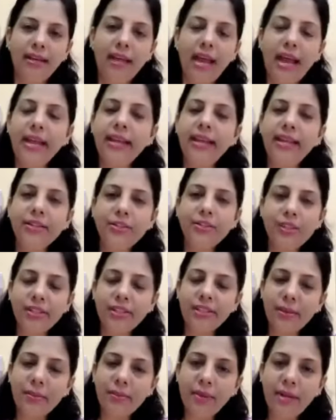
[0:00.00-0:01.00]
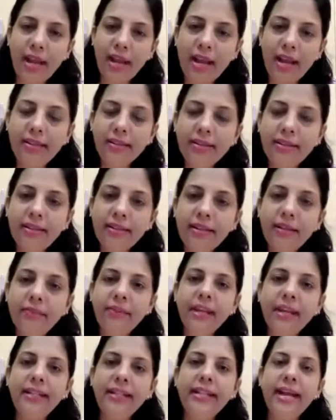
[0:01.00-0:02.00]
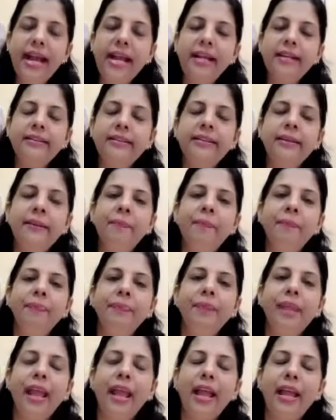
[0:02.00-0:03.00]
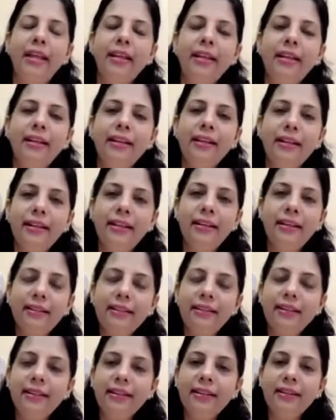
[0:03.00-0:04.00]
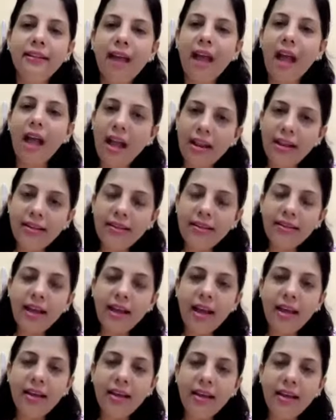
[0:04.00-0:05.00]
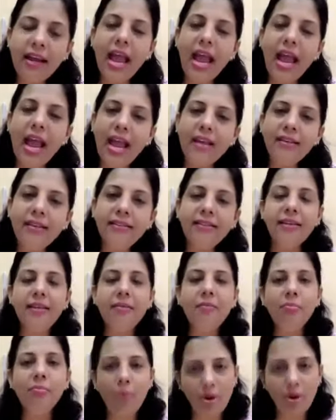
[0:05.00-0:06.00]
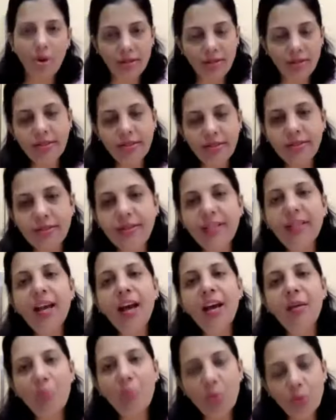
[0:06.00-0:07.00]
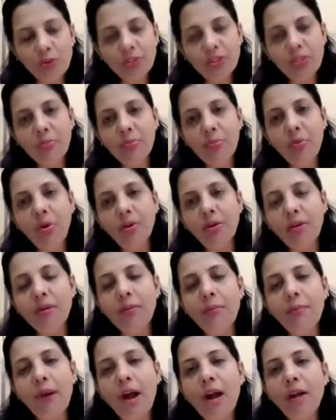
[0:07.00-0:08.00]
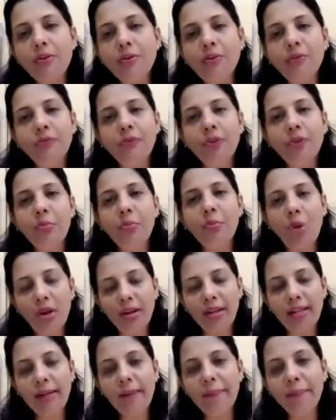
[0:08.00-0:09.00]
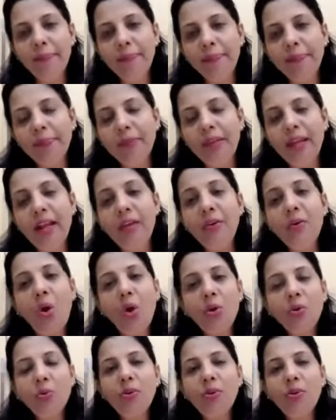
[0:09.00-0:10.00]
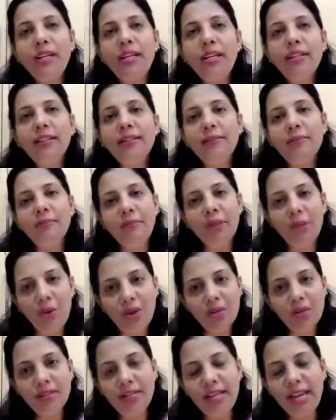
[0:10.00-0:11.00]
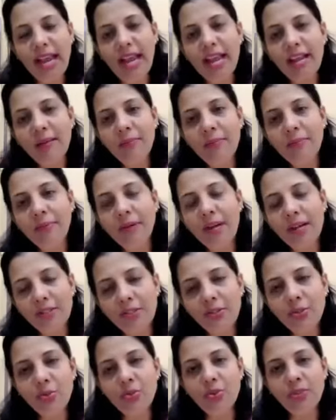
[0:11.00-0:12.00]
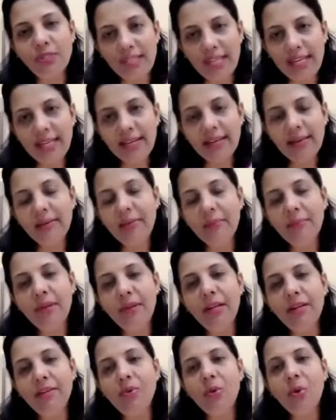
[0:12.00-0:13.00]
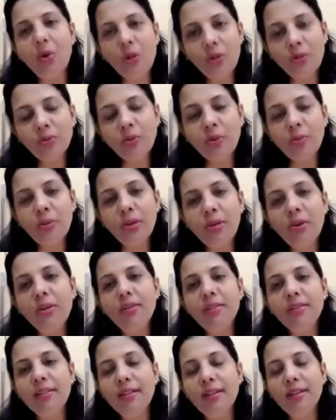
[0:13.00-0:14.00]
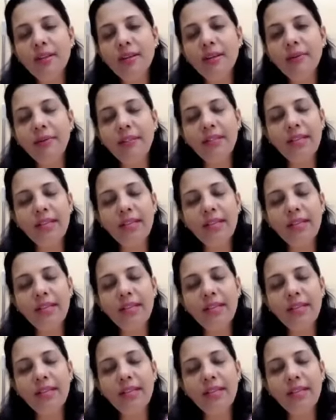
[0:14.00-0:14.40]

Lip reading: I can just summarize it the way that the eyes are as important, they are most important part of your body, not only because they help us to see, but also because the